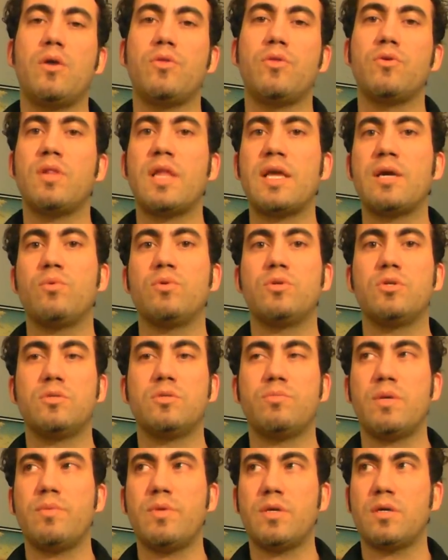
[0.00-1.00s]
other languages,
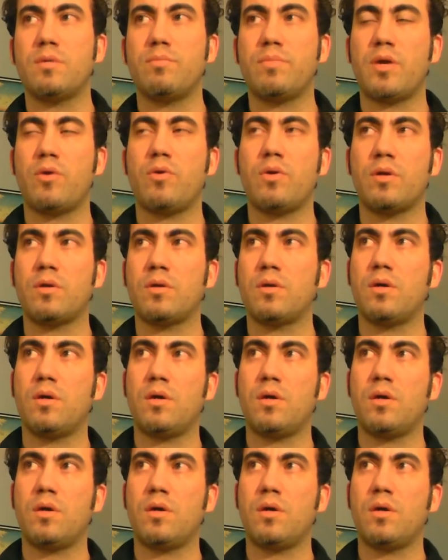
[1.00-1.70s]
maybe comparing